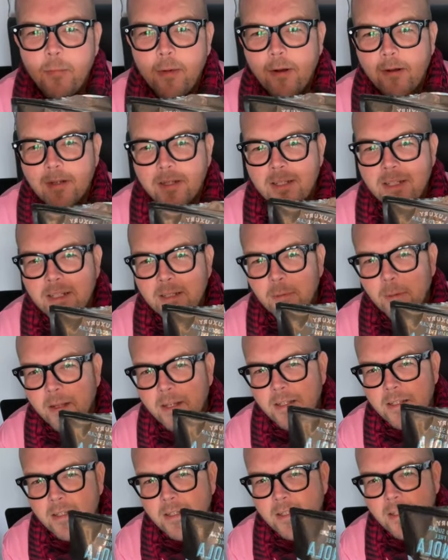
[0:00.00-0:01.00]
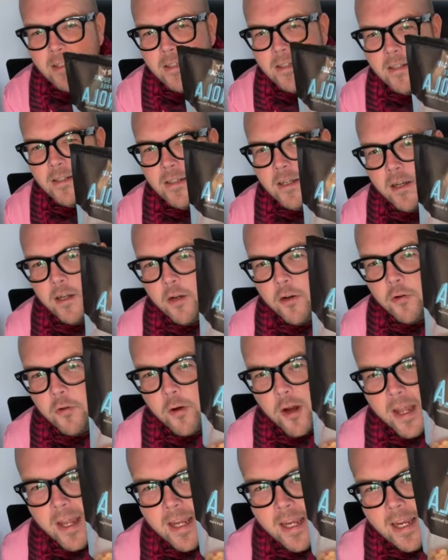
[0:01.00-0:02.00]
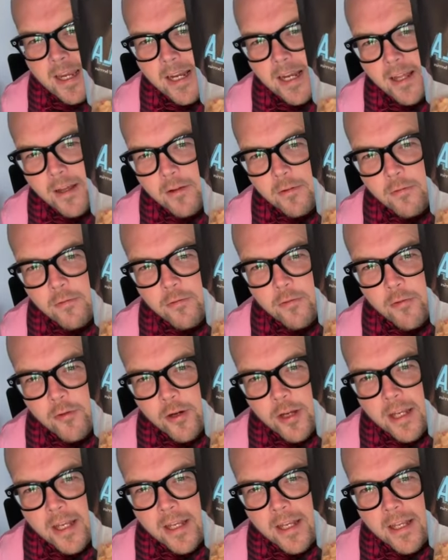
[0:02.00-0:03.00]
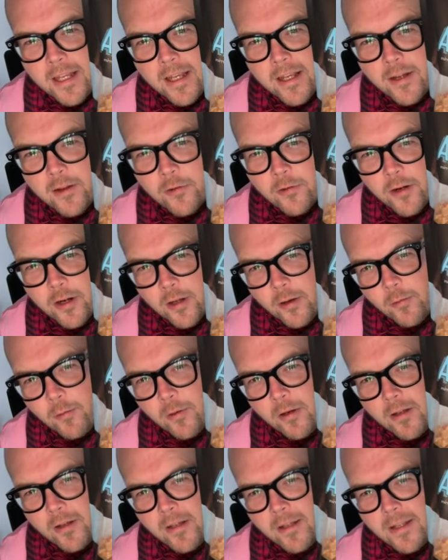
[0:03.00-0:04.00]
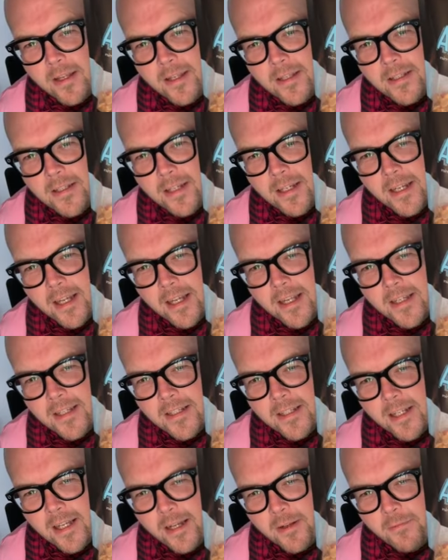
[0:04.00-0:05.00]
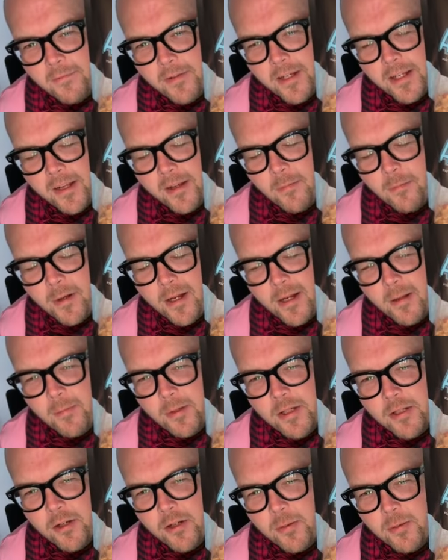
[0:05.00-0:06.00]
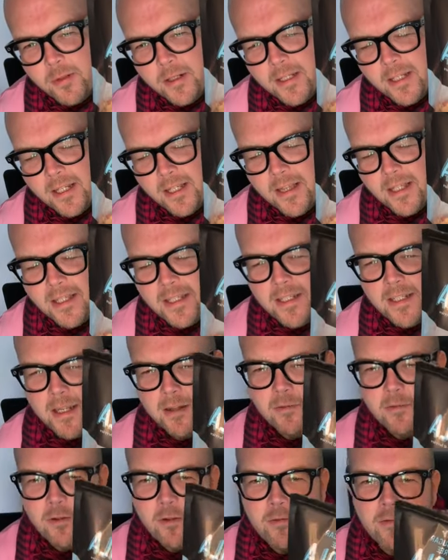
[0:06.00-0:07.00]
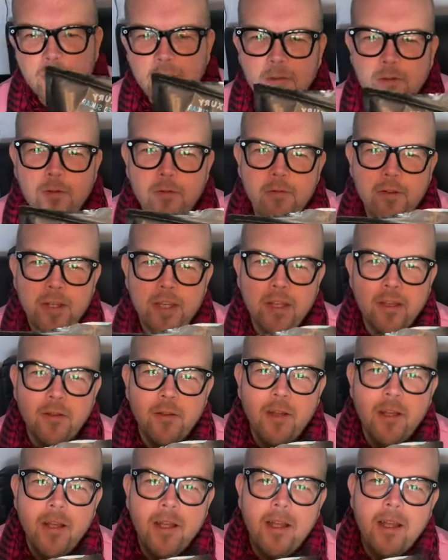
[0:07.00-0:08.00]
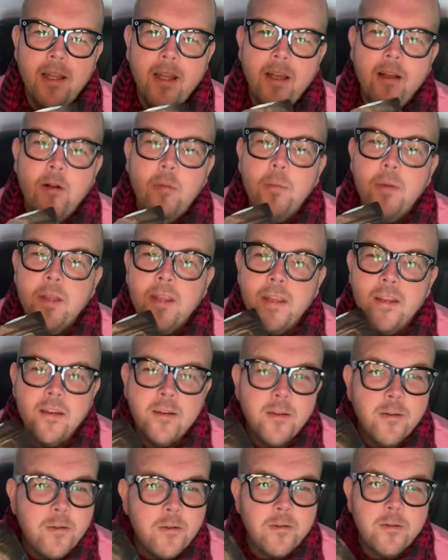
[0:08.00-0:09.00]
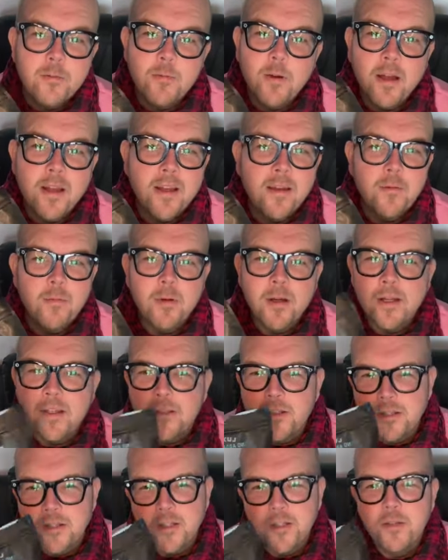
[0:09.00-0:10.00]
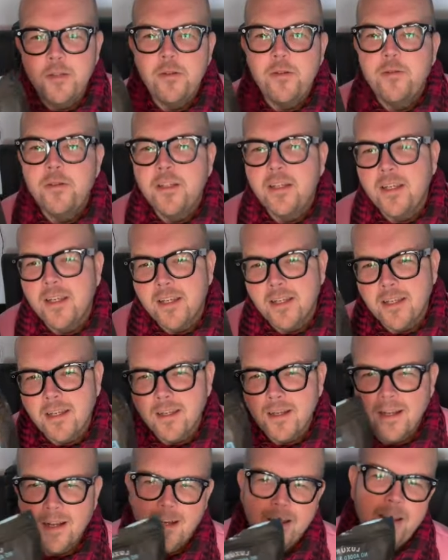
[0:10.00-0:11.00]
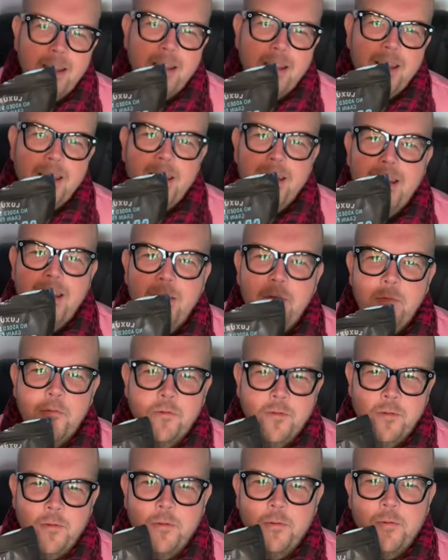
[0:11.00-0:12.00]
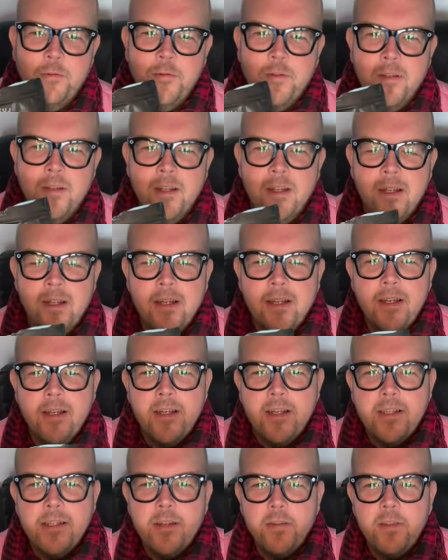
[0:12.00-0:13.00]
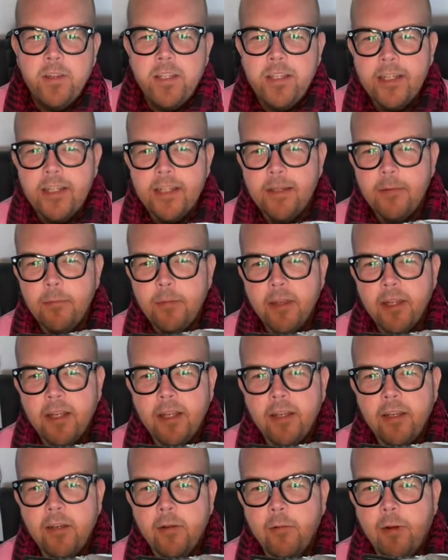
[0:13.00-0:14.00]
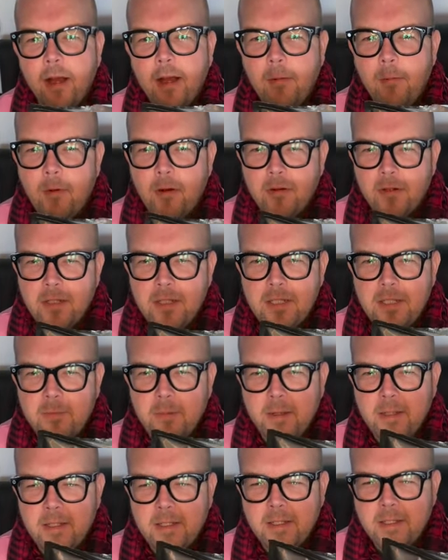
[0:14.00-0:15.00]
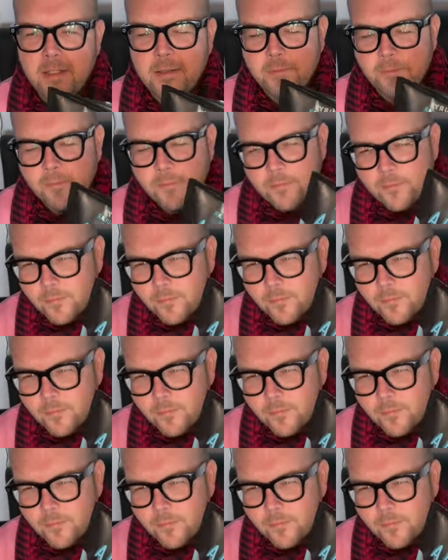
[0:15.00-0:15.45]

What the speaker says: Marks and Spencer's grain-free granola is today's live video. My name is Jody Bunting. This is our food for thought video, helping you lose weight by choosing clean food. So this is something new at Marks and Spencer's.